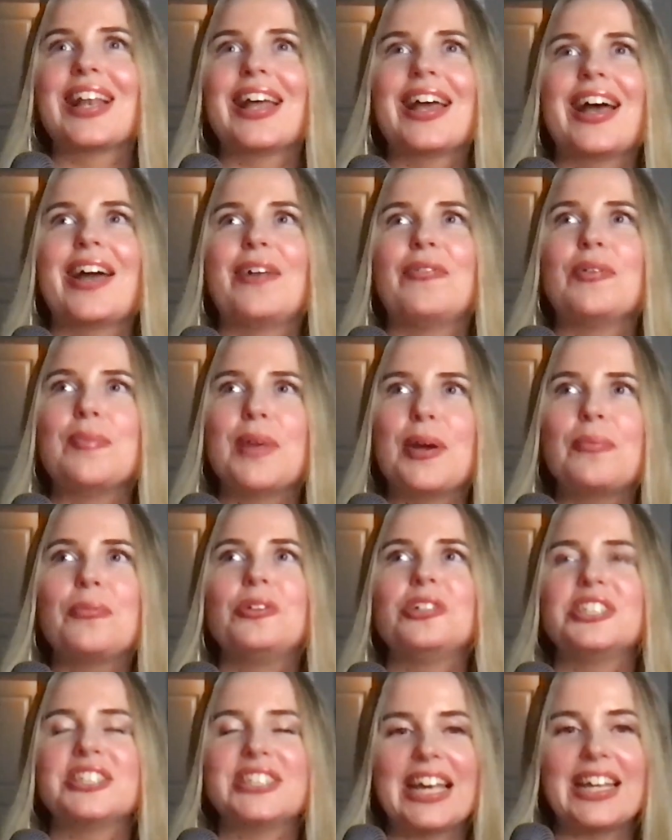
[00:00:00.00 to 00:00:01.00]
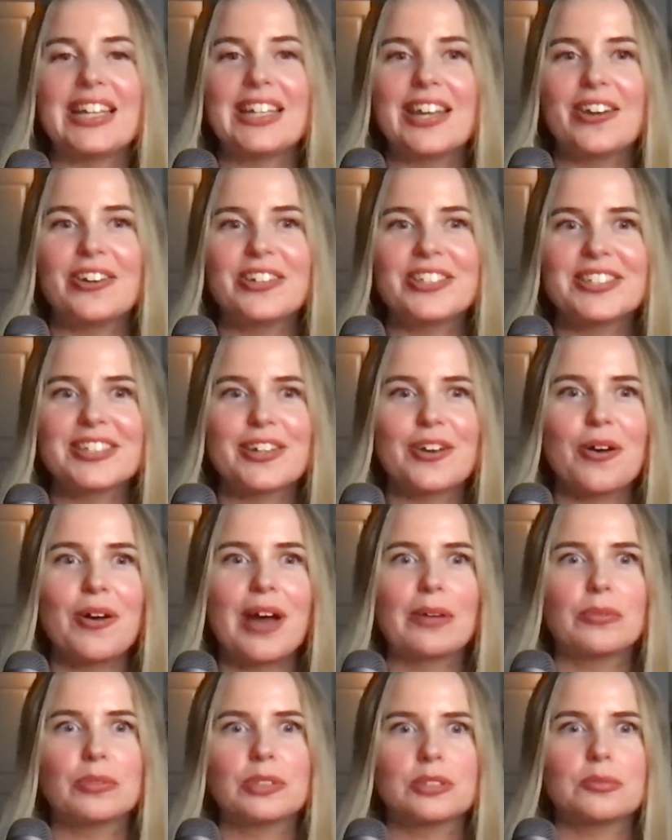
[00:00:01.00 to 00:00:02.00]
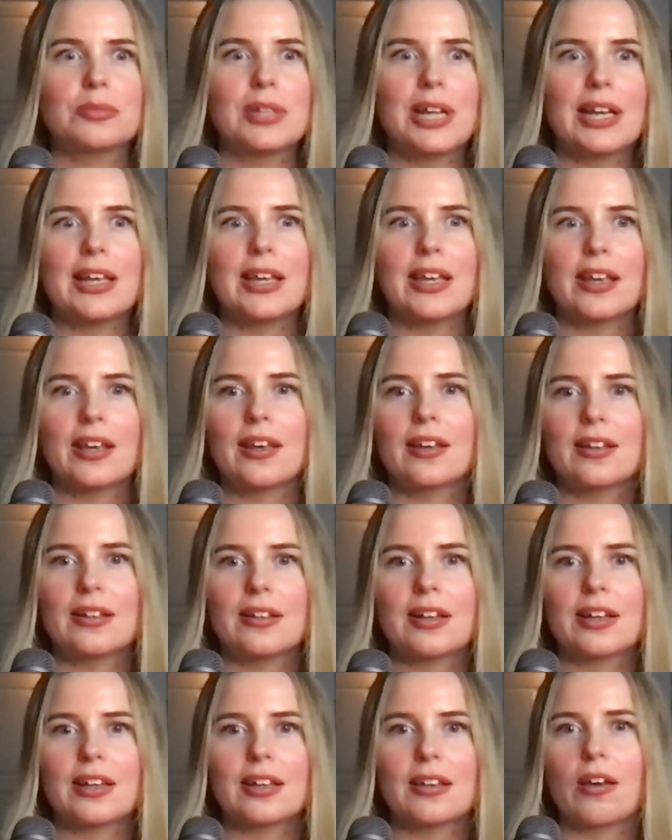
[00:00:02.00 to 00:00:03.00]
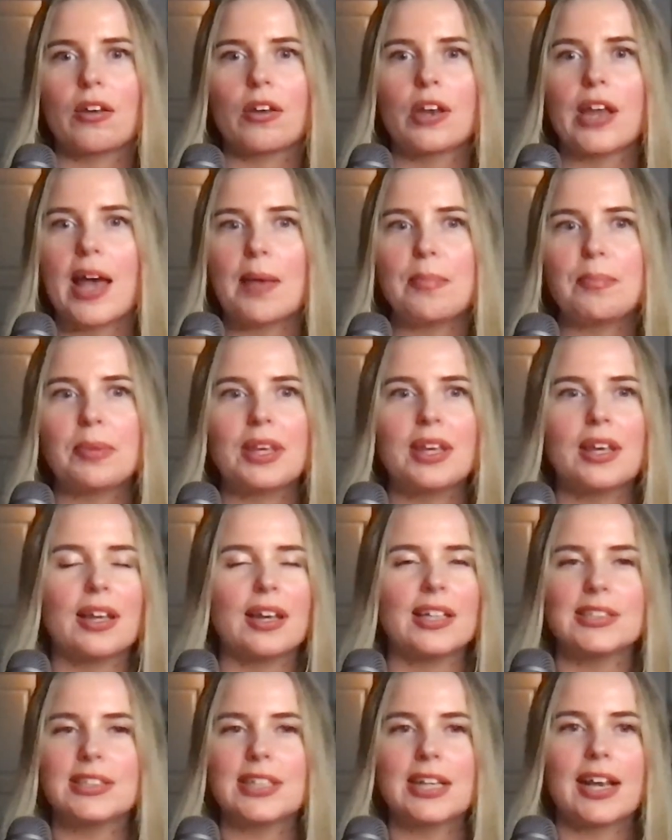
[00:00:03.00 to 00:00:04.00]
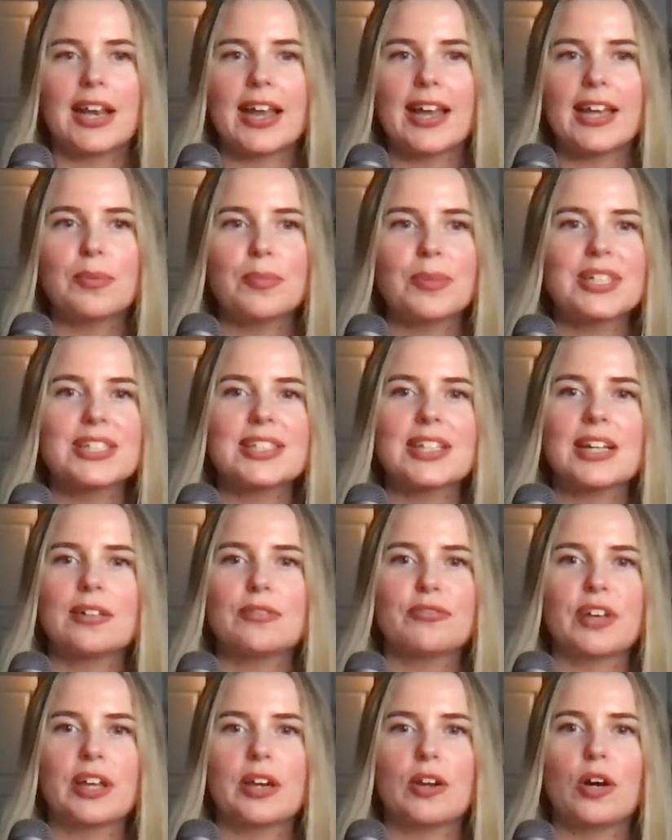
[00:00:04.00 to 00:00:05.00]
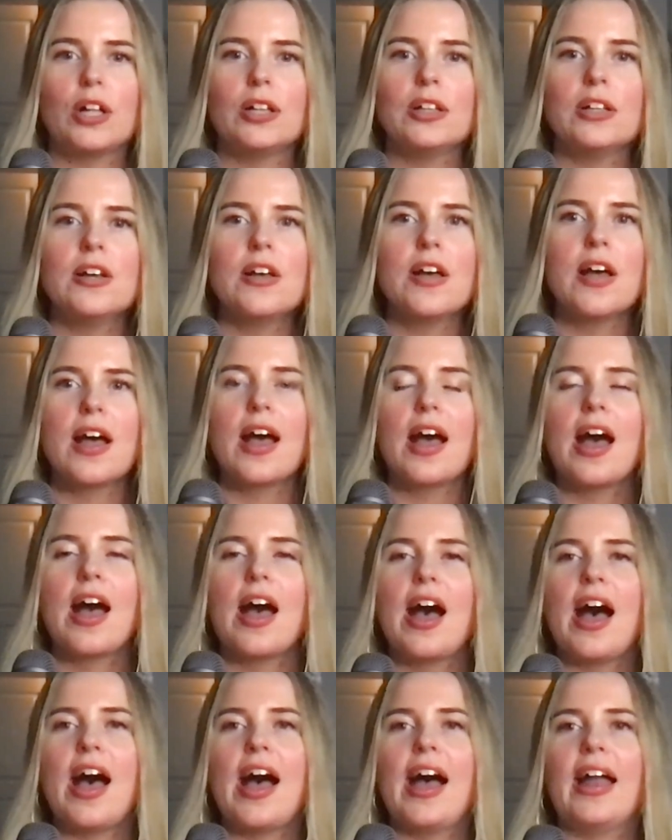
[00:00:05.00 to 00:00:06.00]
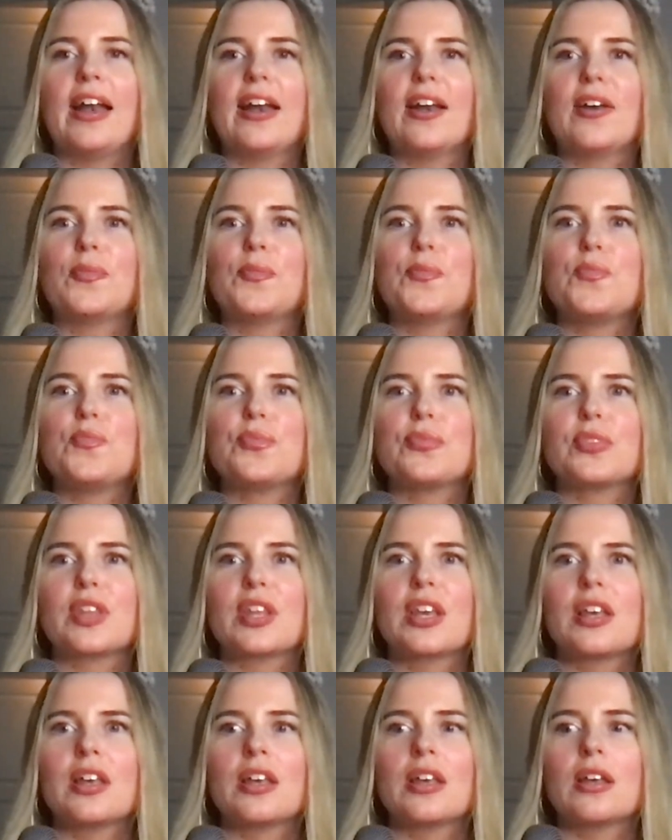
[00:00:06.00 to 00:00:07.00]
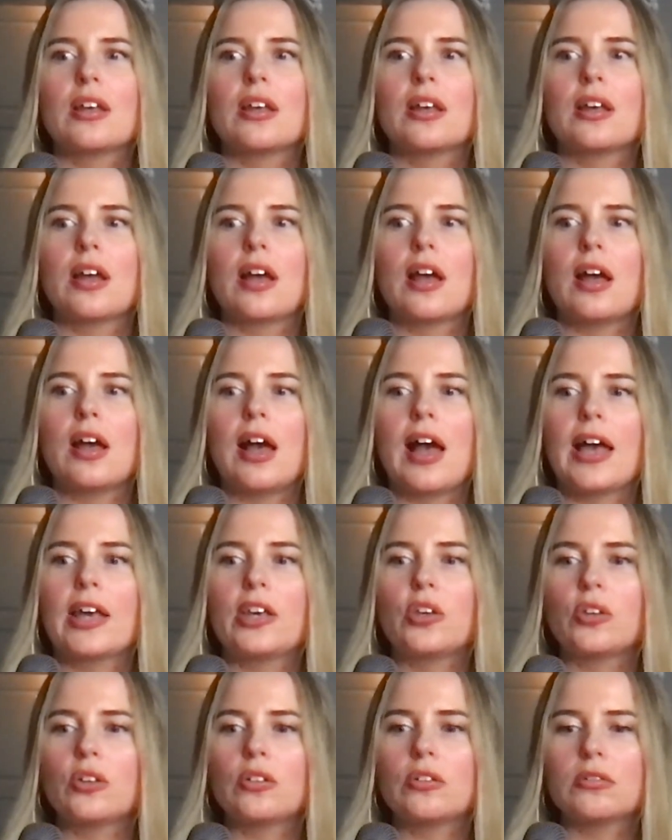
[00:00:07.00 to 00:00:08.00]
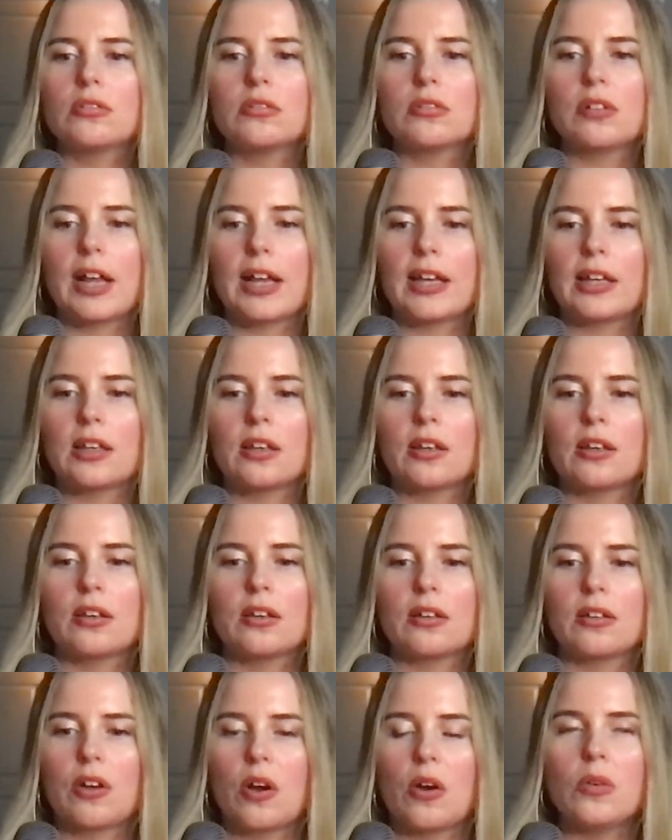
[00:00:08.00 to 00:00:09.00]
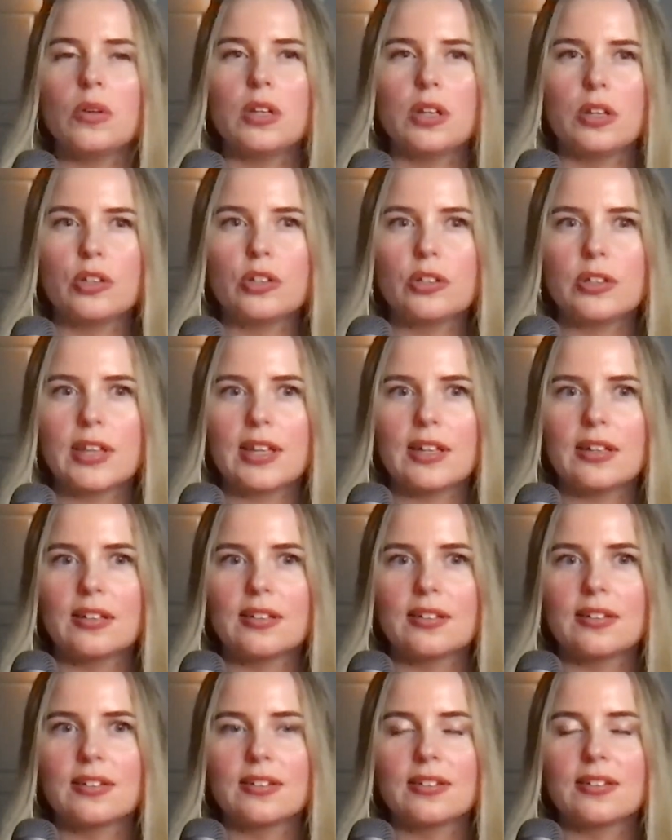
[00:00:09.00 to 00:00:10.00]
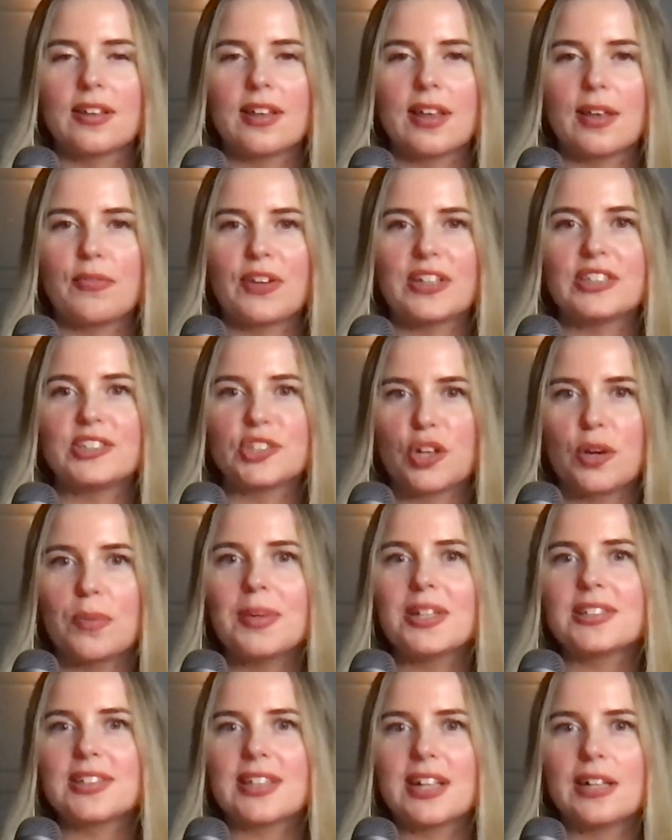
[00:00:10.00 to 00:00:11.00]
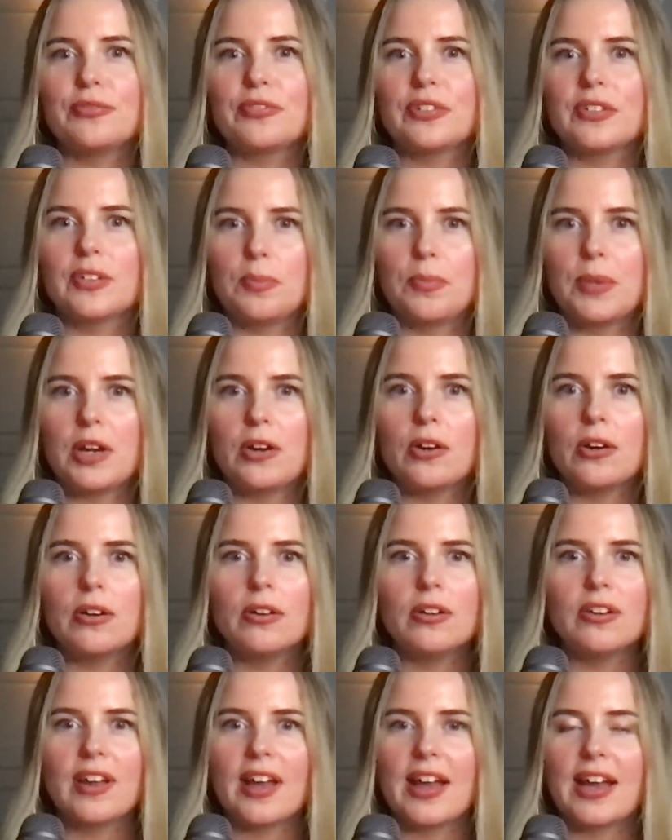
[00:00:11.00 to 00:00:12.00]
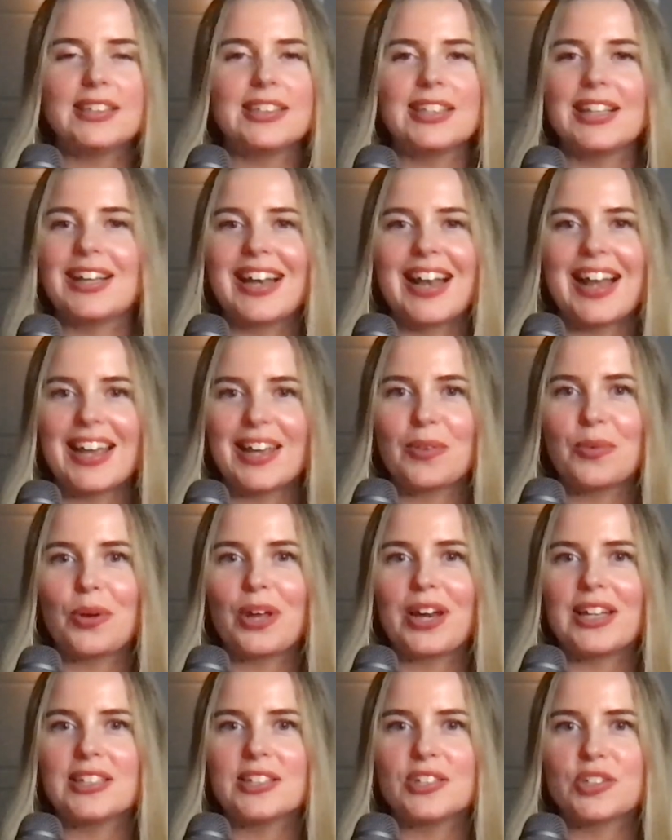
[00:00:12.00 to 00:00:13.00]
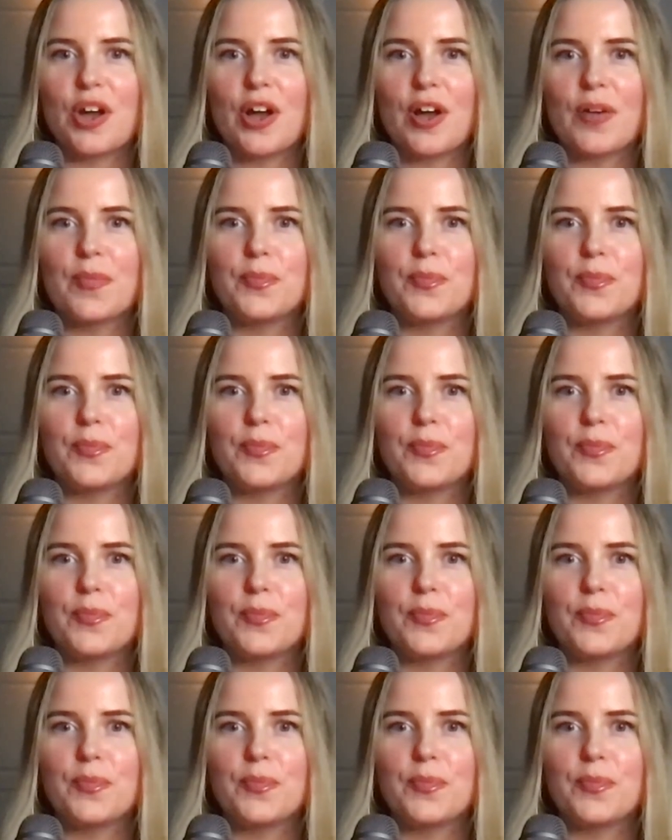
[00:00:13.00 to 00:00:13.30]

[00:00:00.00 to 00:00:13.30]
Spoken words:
I remember 10 years ago, I was really like unhappy and I didn't like myself at all. And I could like go and look in, if I saw myself in the mirror, I didn't like what I saw.